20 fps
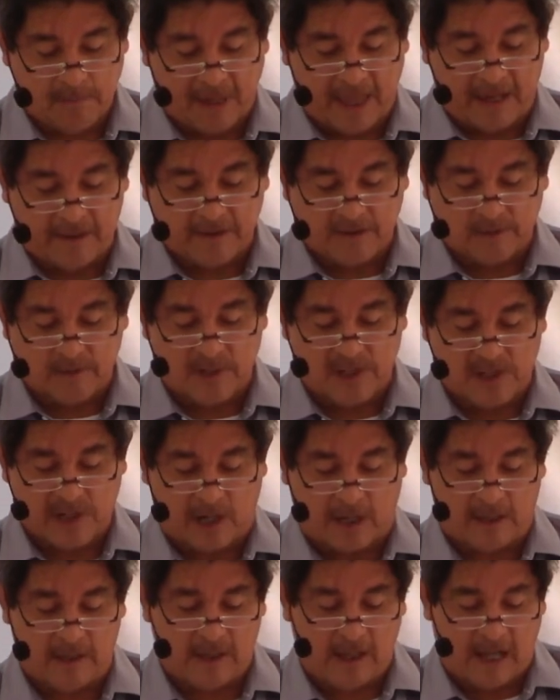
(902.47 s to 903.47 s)
plan to the
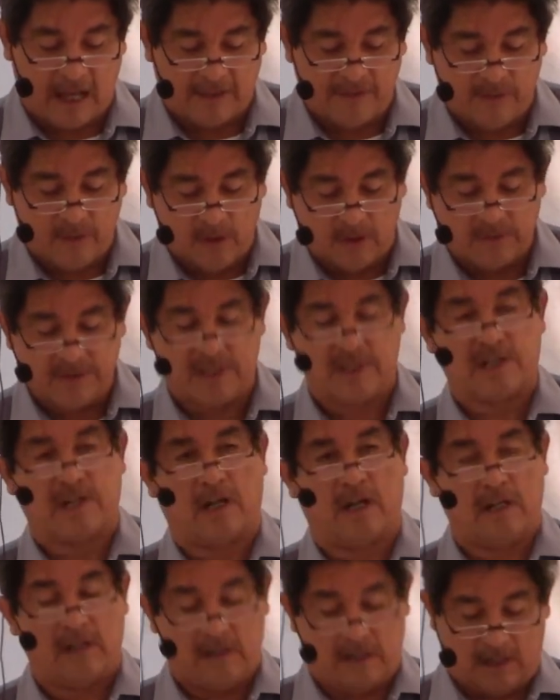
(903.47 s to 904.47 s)
child and not the
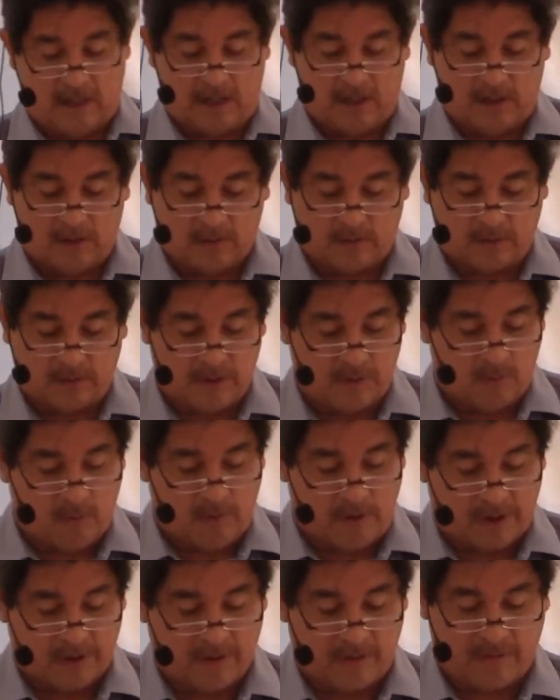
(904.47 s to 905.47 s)
child to the
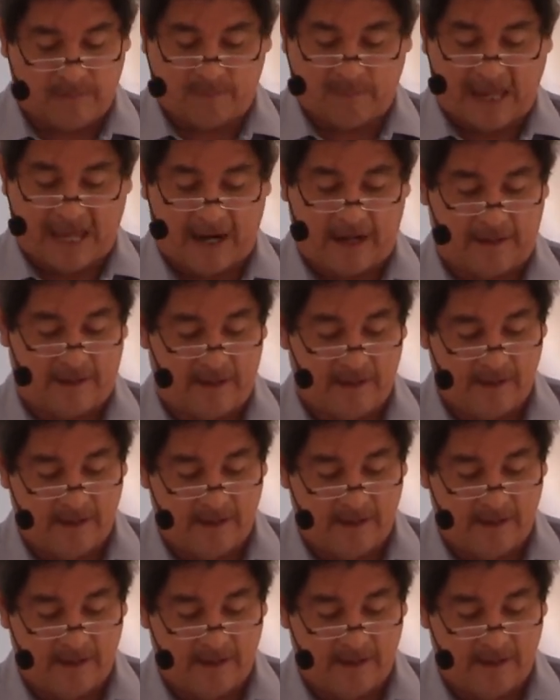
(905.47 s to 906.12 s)
work plan.